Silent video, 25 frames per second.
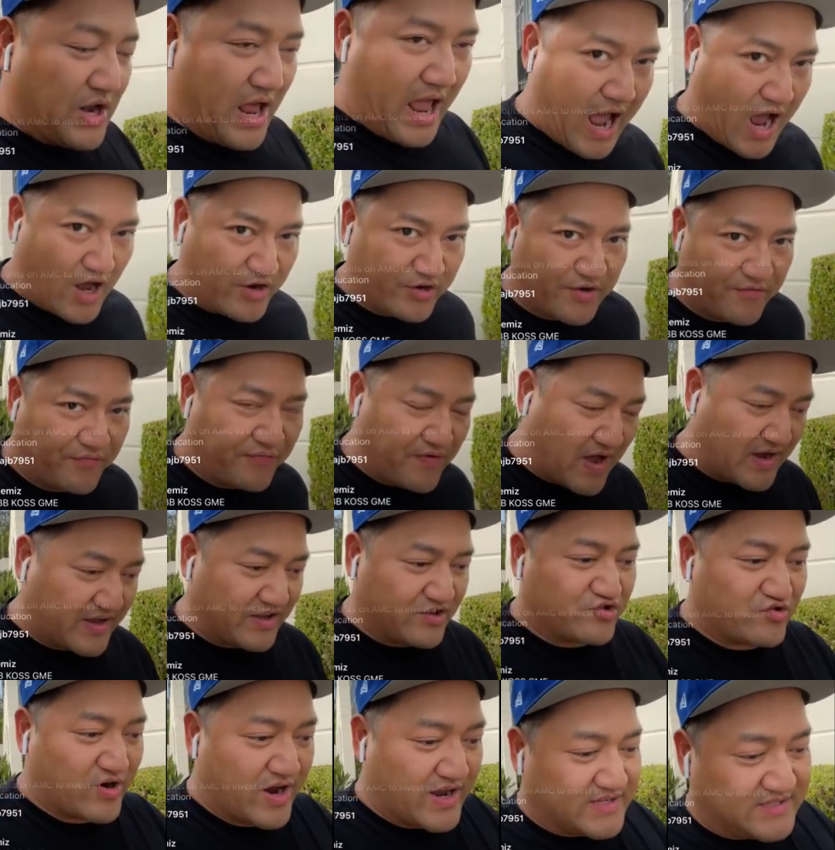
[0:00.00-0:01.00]
on how to
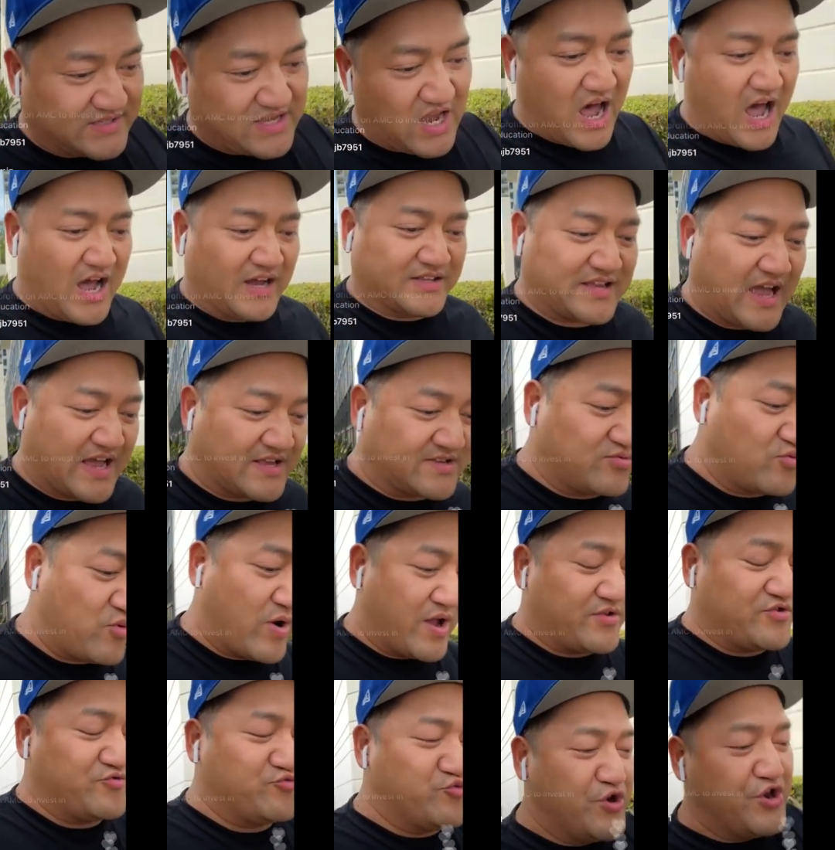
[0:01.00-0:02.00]
fucking trade stocks,
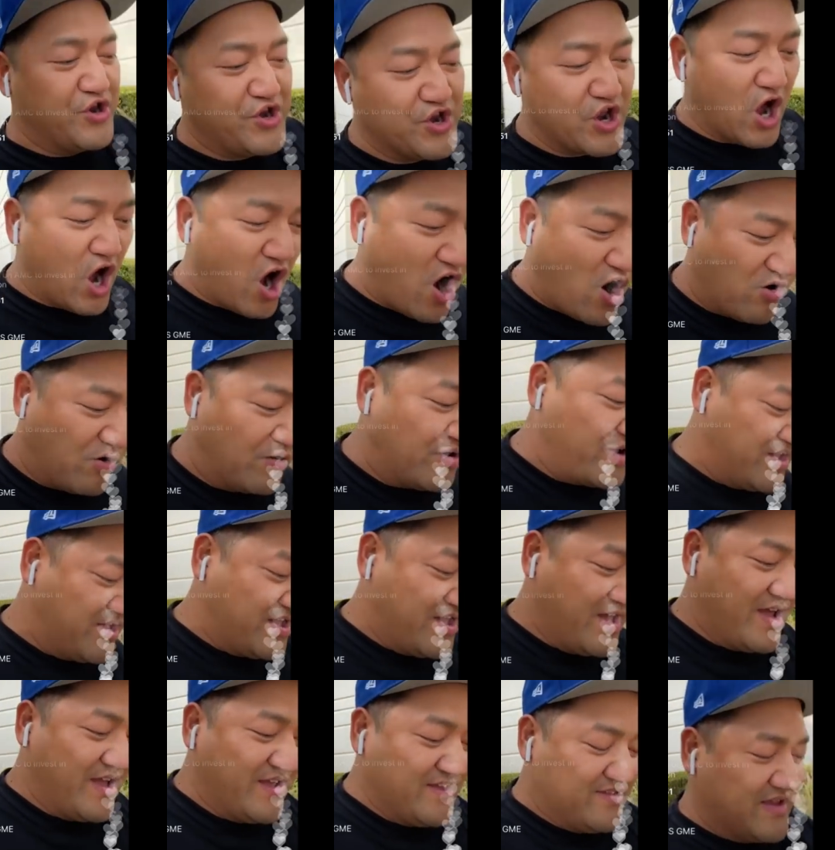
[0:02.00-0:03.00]
that's when we know
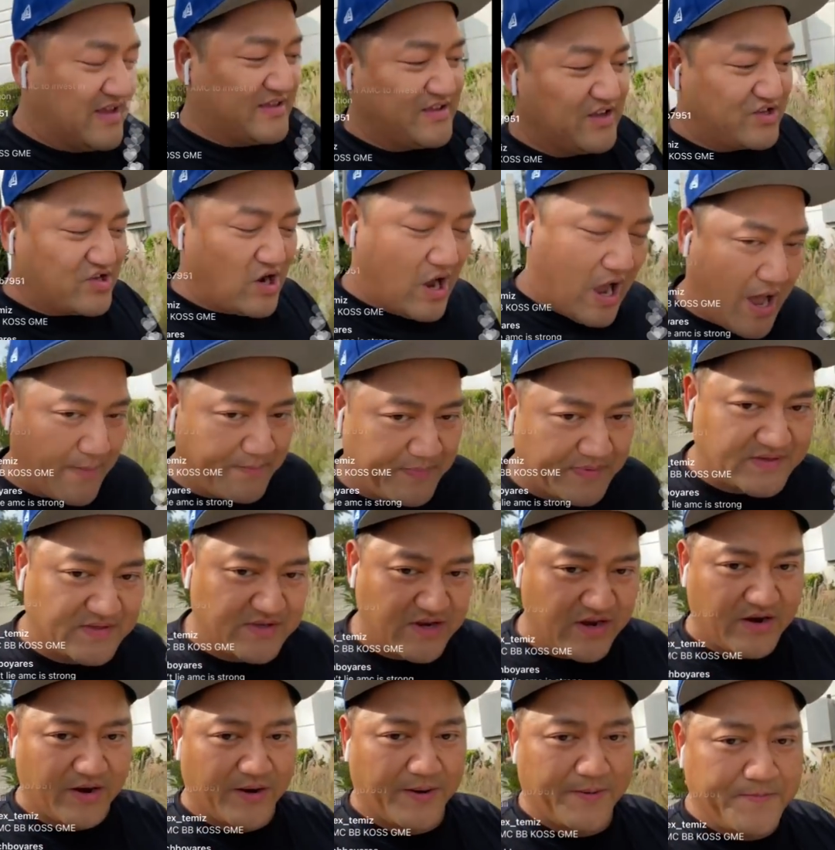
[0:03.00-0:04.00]
that the top
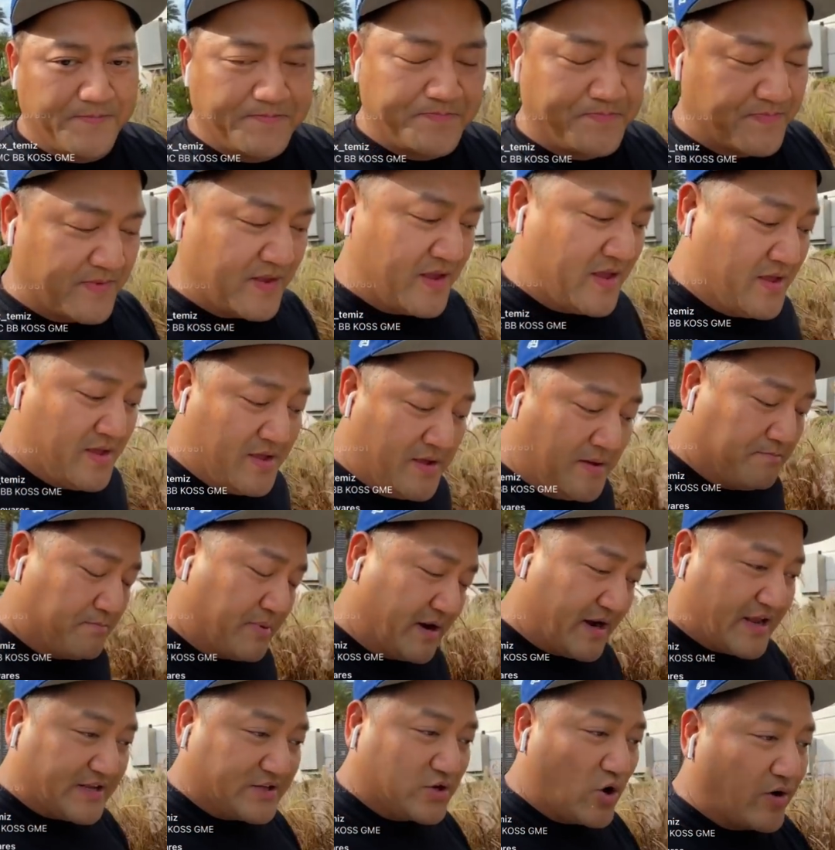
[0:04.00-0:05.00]
is near.
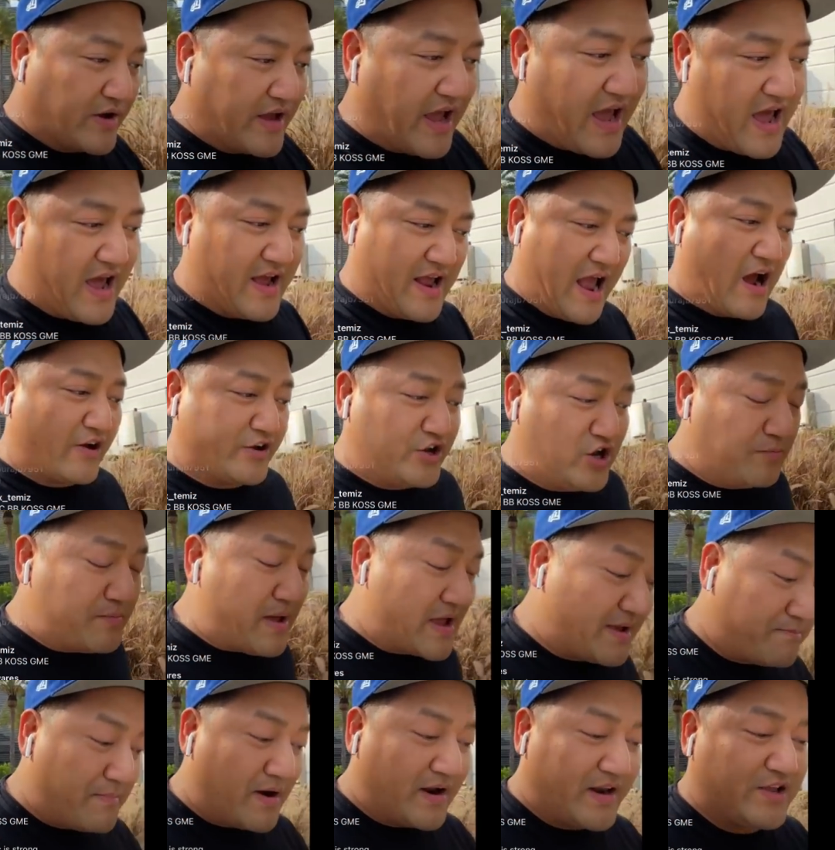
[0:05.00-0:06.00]
But it's okay. How do
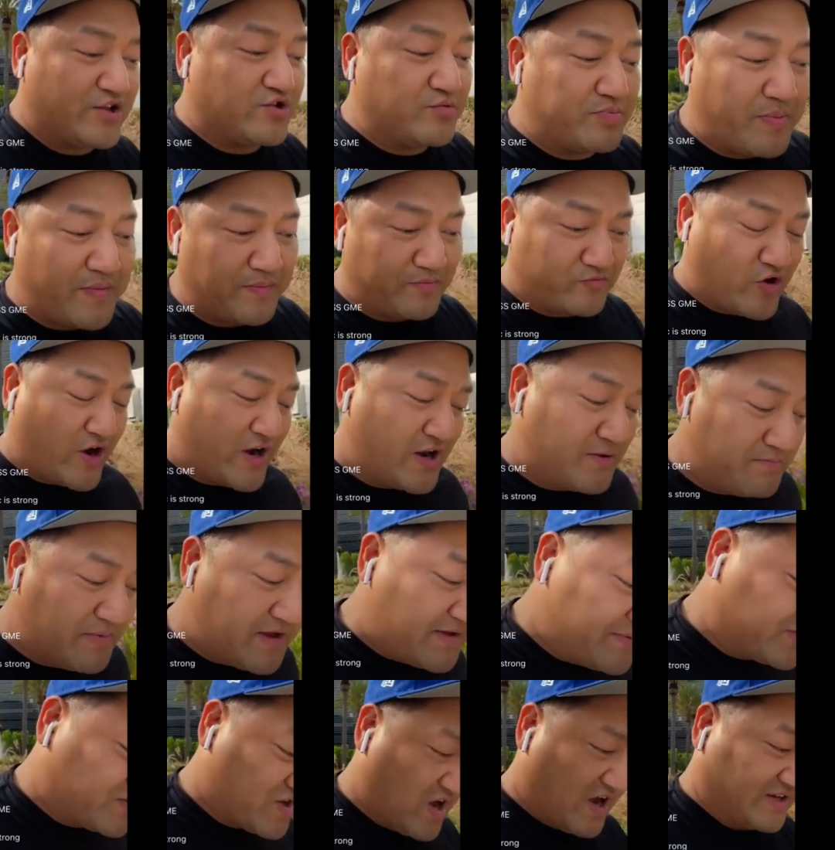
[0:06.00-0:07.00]
you make money
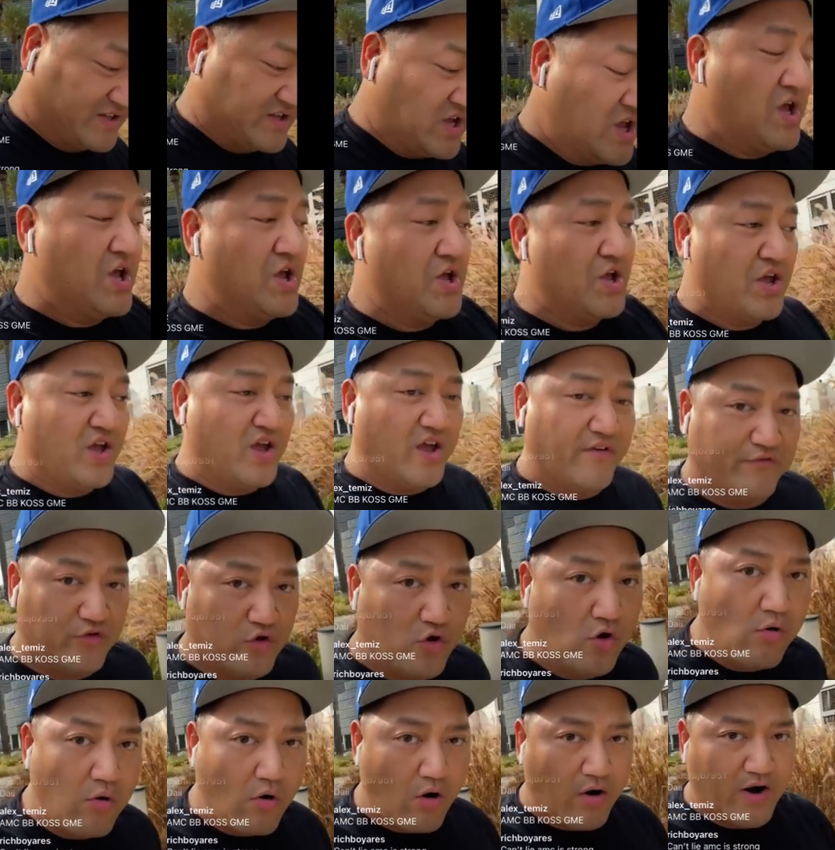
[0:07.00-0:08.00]
trading meme stocks?
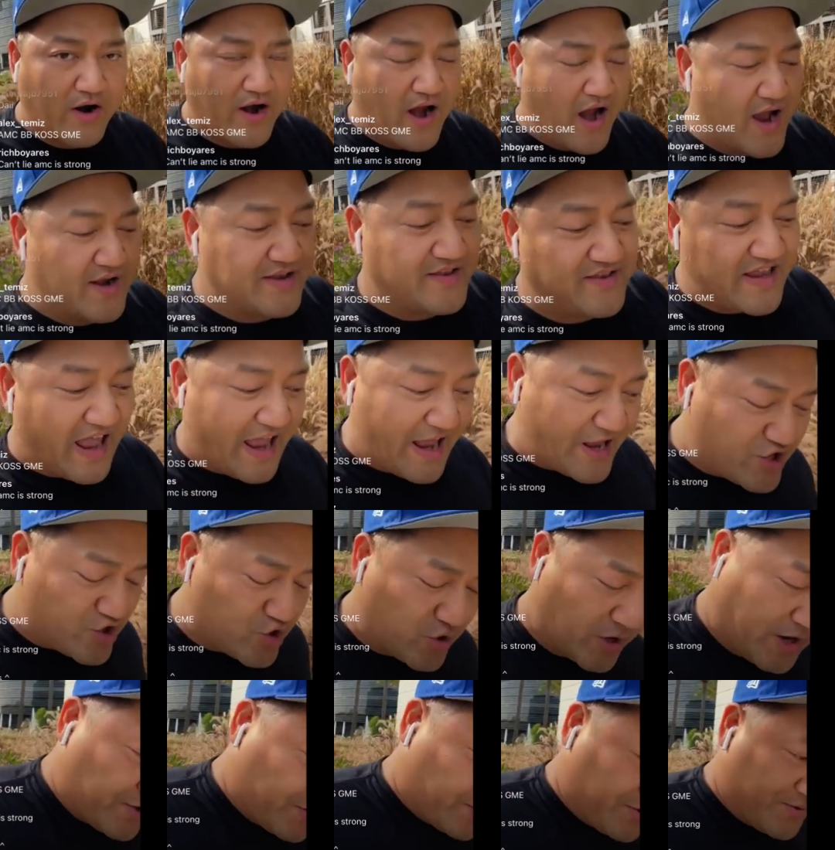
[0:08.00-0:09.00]
If you are a
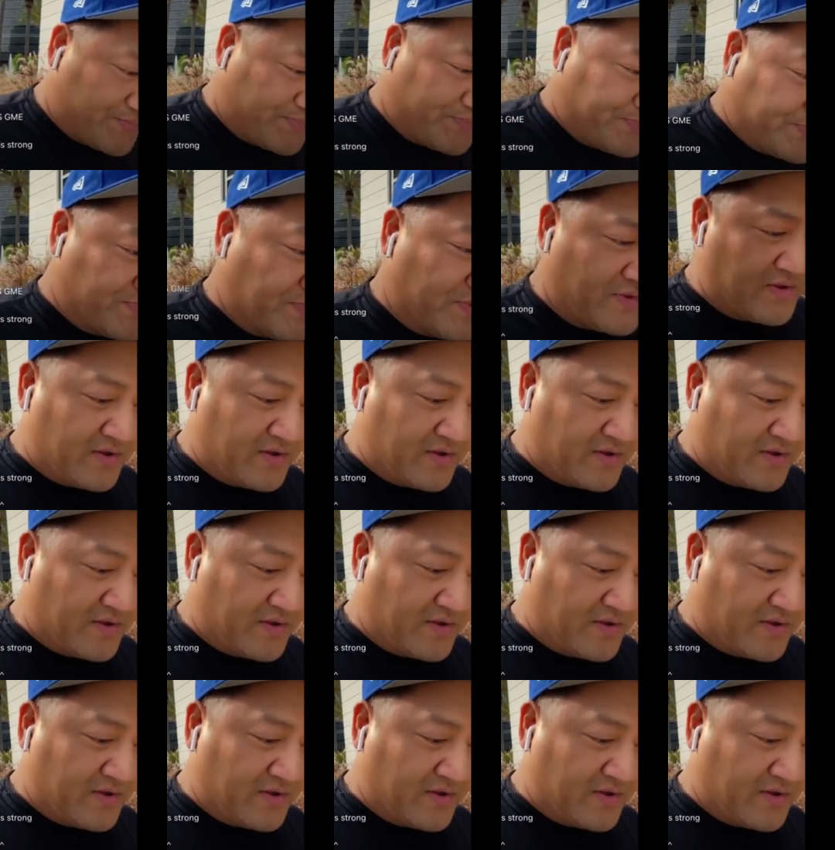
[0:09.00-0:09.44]
day trader,